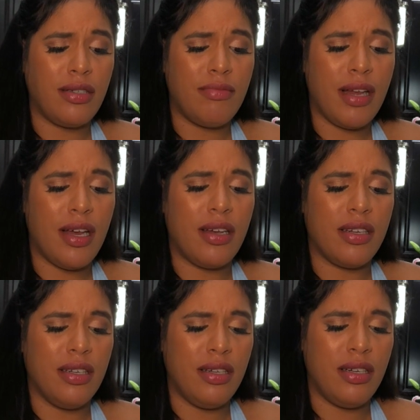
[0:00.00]
I'm like,
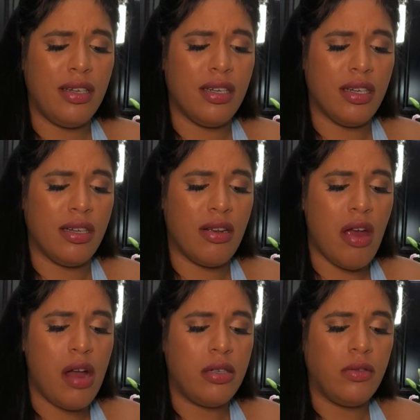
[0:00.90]
ugh.
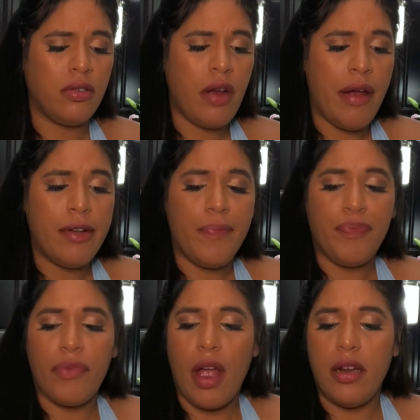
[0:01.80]

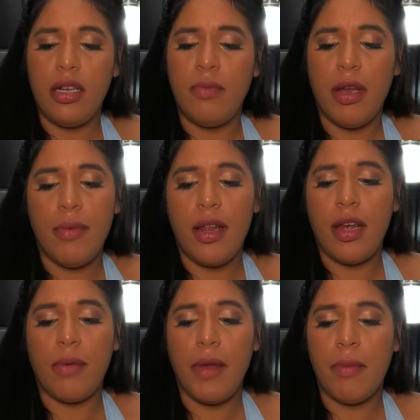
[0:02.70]
I need me a man
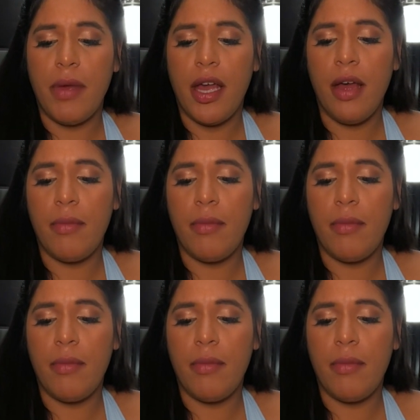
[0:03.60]
that can pick me up,